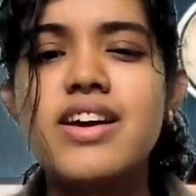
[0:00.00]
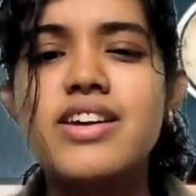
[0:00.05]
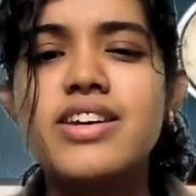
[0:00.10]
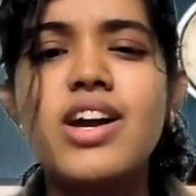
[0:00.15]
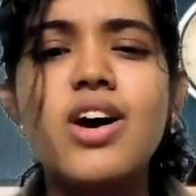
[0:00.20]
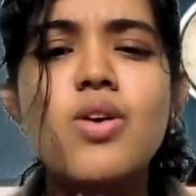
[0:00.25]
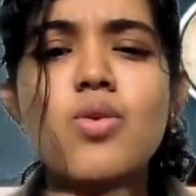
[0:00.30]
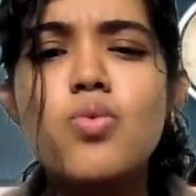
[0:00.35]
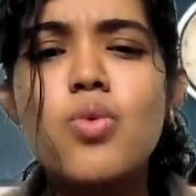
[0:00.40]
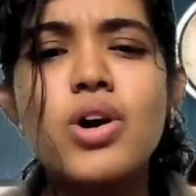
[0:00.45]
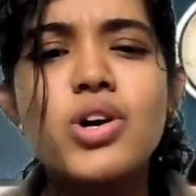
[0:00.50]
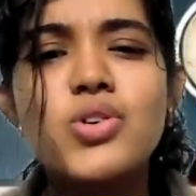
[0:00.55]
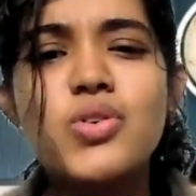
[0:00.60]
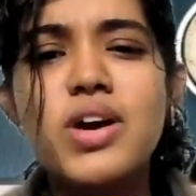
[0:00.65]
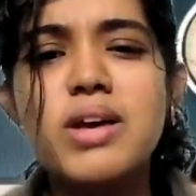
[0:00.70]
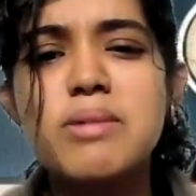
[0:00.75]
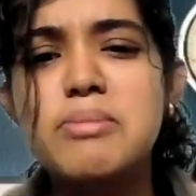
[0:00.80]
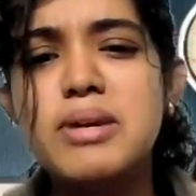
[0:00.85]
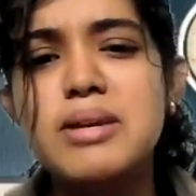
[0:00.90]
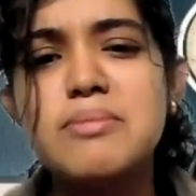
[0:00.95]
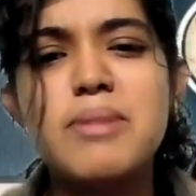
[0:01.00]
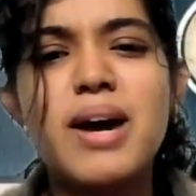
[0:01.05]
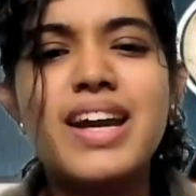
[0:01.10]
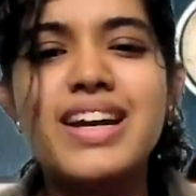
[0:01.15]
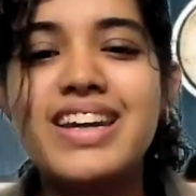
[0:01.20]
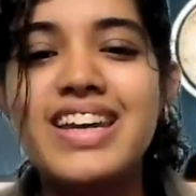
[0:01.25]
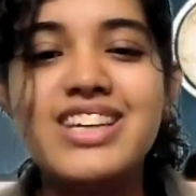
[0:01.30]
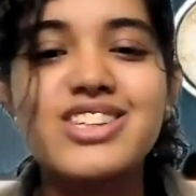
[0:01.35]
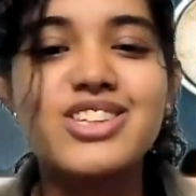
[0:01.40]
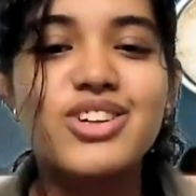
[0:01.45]
Now, what do I mean by
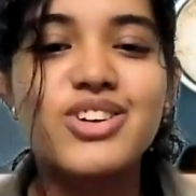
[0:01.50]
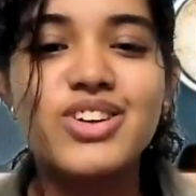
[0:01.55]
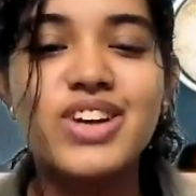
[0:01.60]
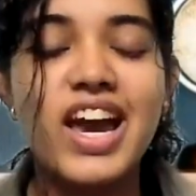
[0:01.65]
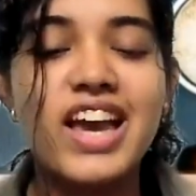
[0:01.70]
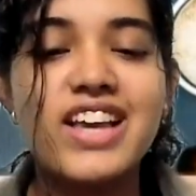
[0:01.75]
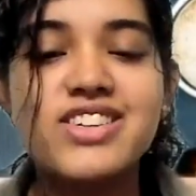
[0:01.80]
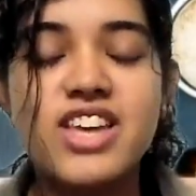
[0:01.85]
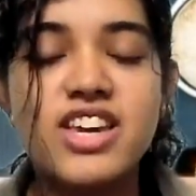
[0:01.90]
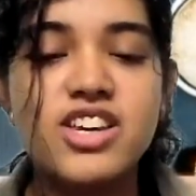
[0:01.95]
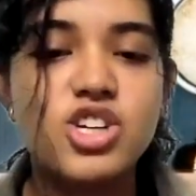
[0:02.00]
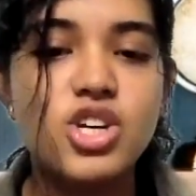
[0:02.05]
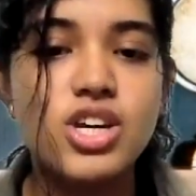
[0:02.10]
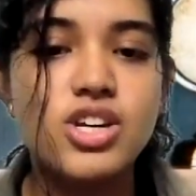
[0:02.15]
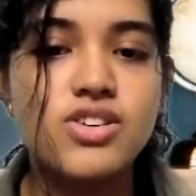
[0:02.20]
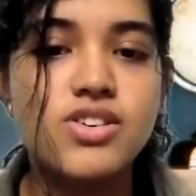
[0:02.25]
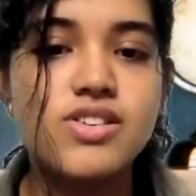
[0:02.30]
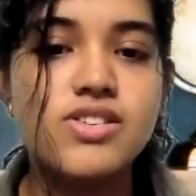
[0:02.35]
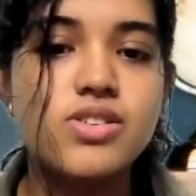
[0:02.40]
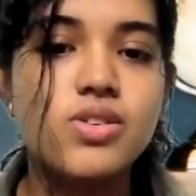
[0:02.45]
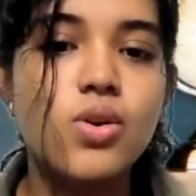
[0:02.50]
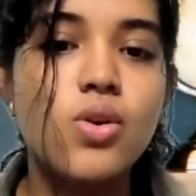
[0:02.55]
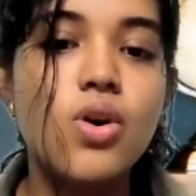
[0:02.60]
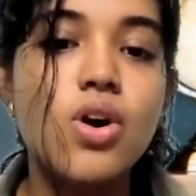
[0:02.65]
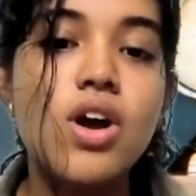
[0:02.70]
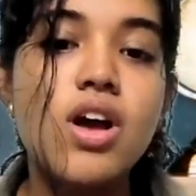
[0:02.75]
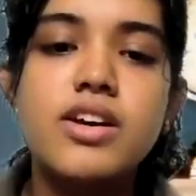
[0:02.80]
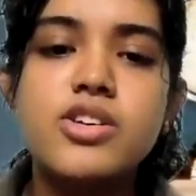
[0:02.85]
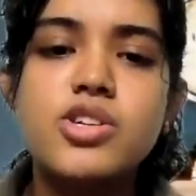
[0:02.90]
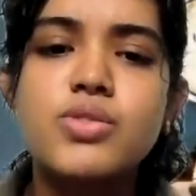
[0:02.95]
decentralized exchanges?
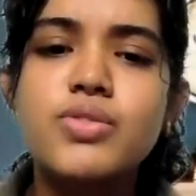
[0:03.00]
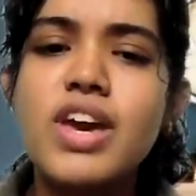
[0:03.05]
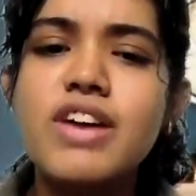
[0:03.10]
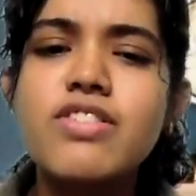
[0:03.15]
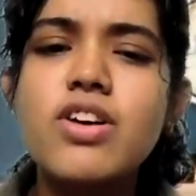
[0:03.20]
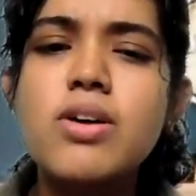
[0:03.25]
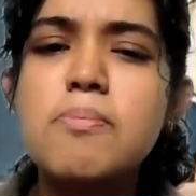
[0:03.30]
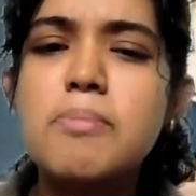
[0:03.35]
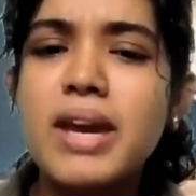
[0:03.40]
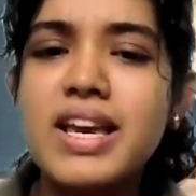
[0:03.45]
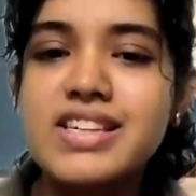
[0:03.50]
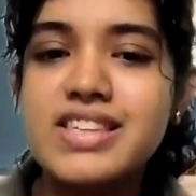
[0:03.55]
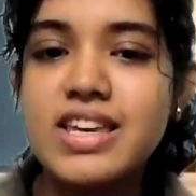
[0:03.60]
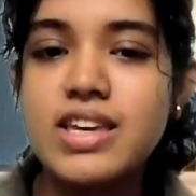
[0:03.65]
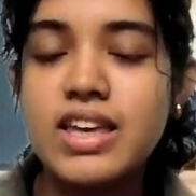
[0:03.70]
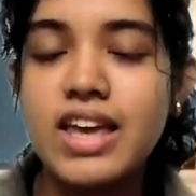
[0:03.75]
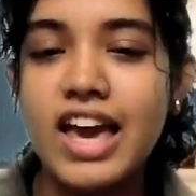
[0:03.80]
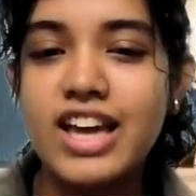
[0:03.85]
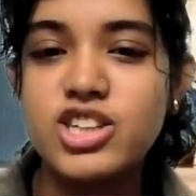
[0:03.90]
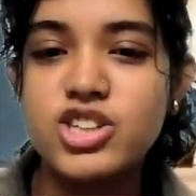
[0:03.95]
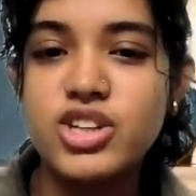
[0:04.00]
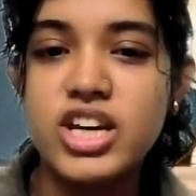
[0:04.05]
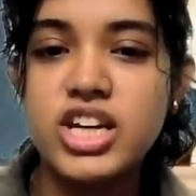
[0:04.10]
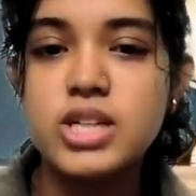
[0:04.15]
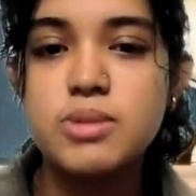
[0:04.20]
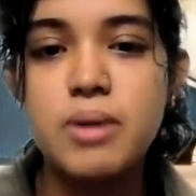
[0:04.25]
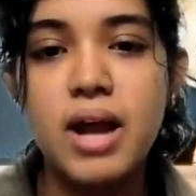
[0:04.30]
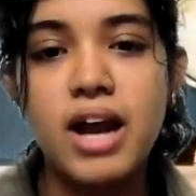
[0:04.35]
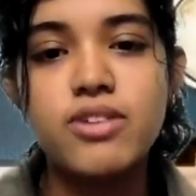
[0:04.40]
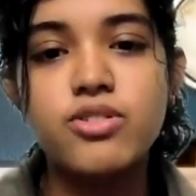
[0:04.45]
So we have our basic
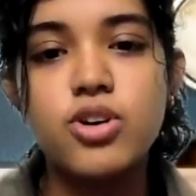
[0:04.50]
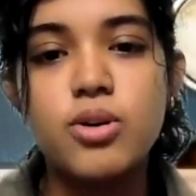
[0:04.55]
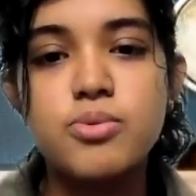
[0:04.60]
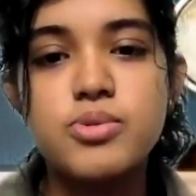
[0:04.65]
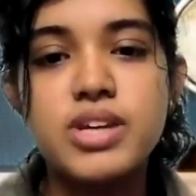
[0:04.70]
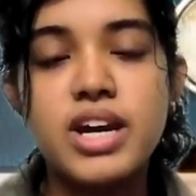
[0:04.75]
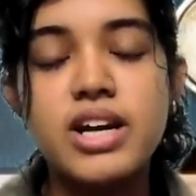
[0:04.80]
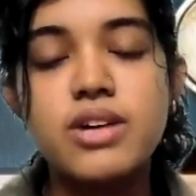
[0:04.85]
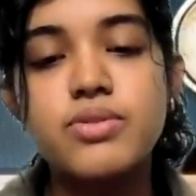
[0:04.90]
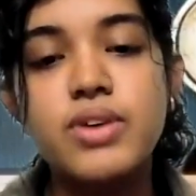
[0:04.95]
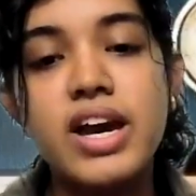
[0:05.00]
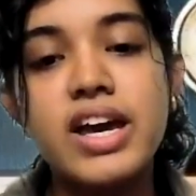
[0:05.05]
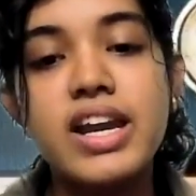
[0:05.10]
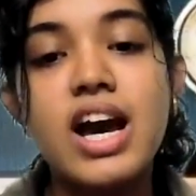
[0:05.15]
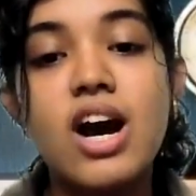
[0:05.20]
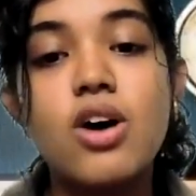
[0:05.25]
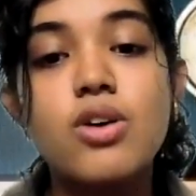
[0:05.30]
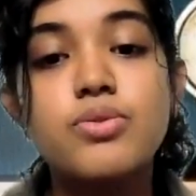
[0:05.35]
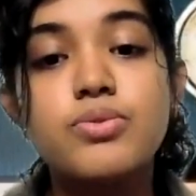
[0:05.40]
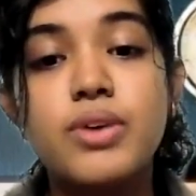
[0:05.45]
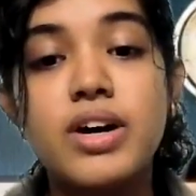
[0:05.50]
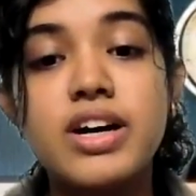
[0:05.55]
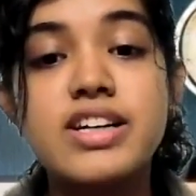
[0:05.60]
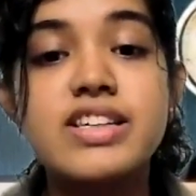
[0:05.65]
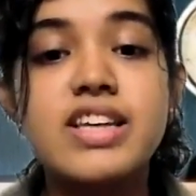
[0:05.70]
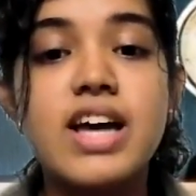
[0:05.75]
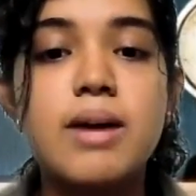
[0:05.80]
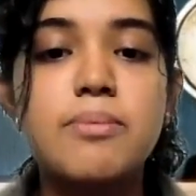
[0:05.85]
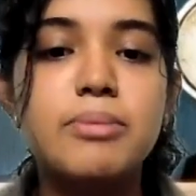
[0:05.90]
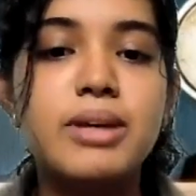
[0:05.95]
exchange platforms, right, where our
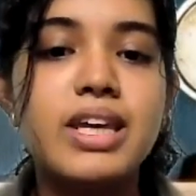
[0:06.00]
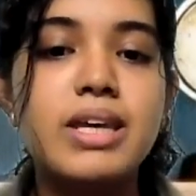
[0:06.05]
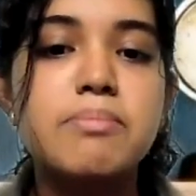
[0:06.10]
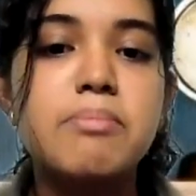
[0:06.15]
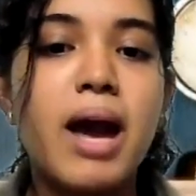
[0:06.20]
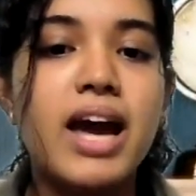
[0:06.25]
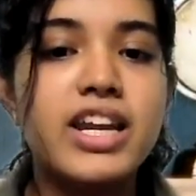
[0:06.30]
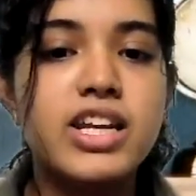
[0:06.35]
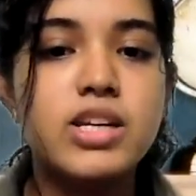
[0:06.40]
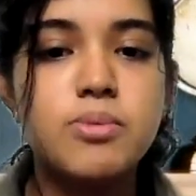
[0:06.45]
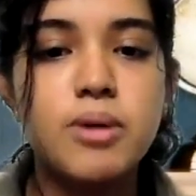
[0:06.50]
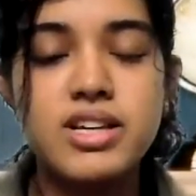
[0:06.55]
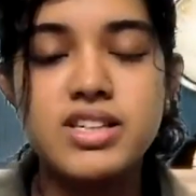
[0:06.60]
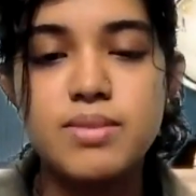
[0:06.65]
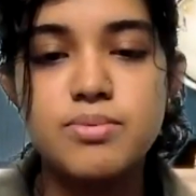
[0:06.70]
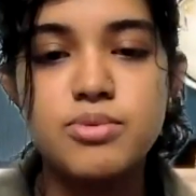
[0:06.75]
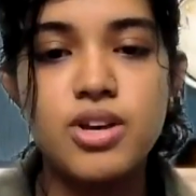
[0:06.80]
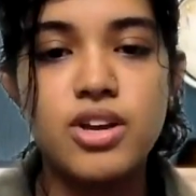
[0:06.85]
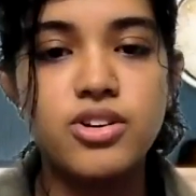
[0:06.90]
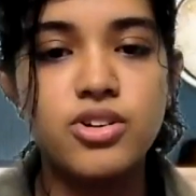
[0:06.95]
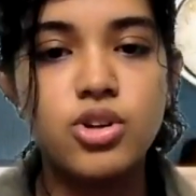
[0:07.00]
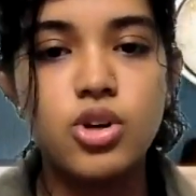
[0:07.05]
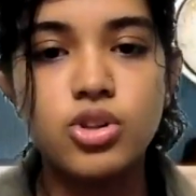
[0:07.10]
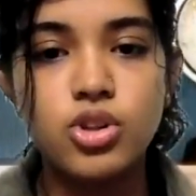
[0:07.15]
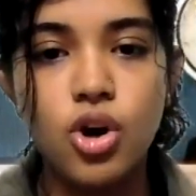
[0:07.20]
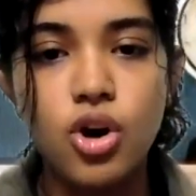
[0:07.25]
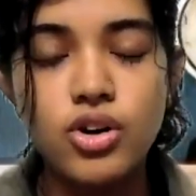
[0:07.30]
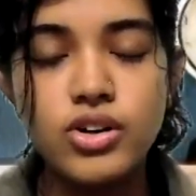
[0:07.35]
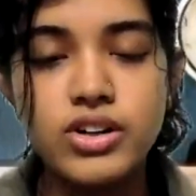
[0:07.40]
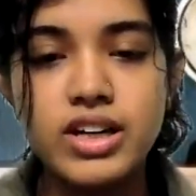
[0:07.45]
funds are being managed by some central
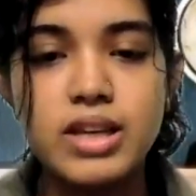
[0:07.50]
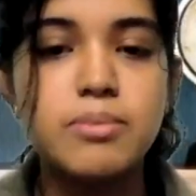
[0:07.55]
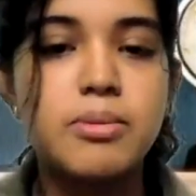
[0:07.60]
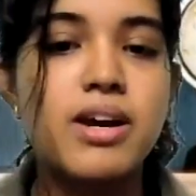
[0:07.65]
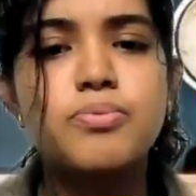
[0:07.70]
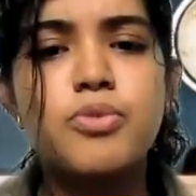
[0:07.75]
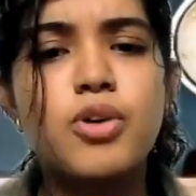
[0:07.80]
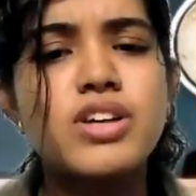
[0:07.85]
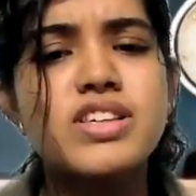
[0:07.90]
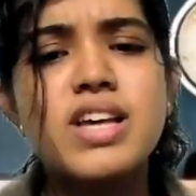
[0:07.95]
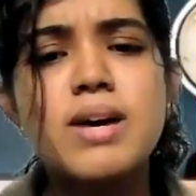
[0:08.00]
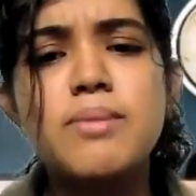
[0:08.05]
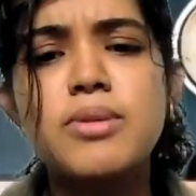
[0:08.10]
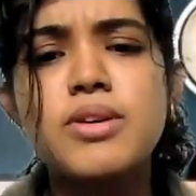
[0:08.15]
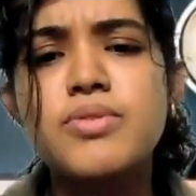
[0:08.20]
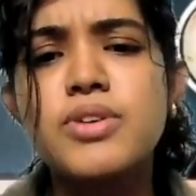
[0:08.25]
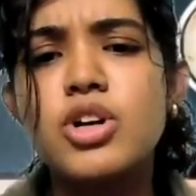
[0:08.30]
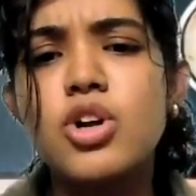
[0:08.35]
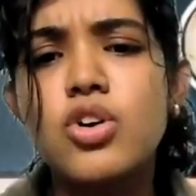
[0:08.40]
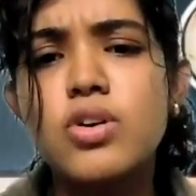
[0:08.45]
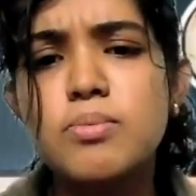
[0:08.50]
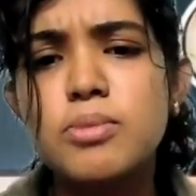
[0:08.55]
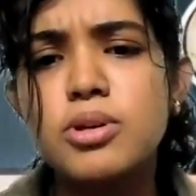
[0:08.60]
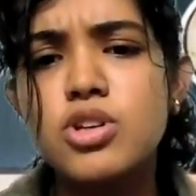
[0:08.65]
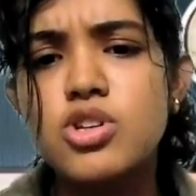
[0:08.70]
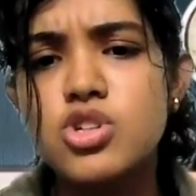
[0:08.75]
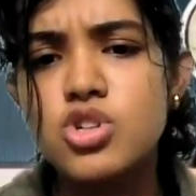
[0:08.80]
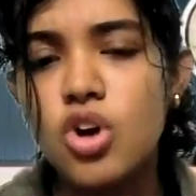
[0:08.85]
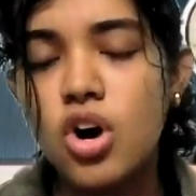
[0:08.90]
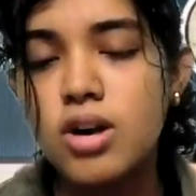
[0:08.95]
authority. For example, if you're talking about
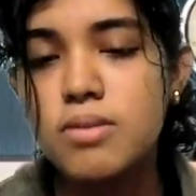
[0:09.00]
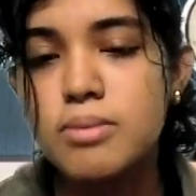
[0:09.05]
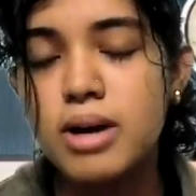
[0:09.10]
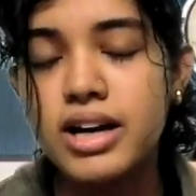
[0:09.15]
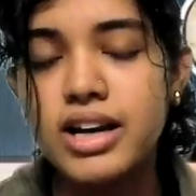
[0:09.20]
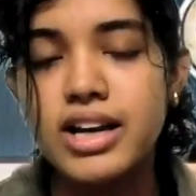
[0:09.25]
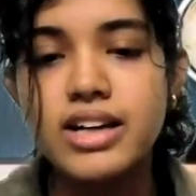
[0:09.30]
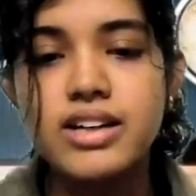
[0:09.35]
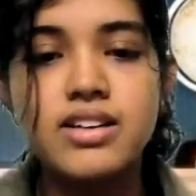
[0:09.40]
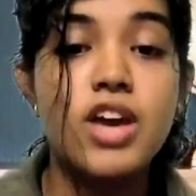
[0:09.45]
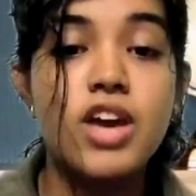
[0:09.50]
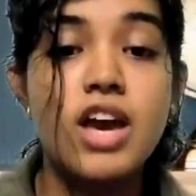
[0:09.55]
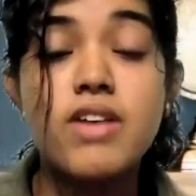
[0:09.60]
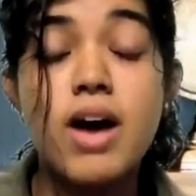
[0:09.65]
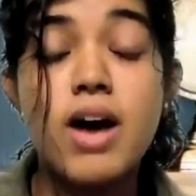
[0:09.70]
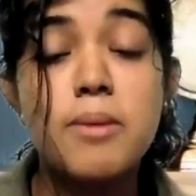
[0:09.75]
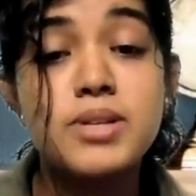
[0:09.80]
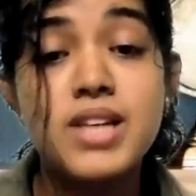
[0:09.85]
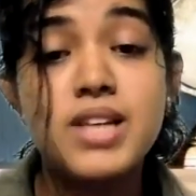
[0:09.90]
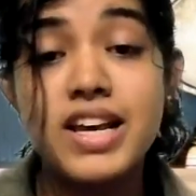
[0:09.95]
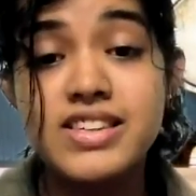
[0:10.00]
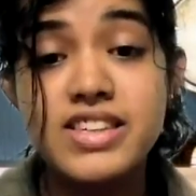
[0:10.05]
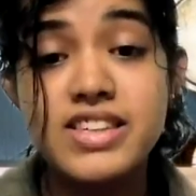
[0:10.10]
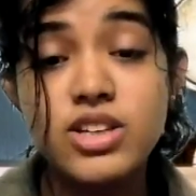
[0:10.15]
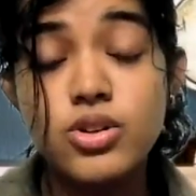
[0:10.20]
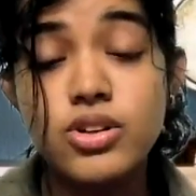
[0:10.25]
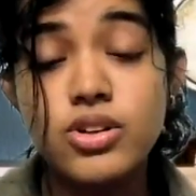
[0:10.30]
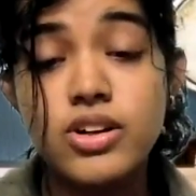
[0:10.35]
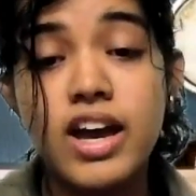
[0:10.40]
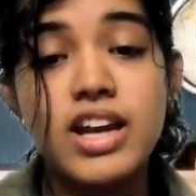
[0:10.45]
the stock market, we have apps like
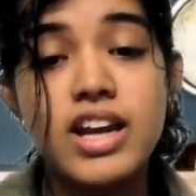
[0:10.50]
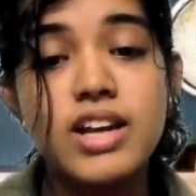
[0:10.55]
Zerodha.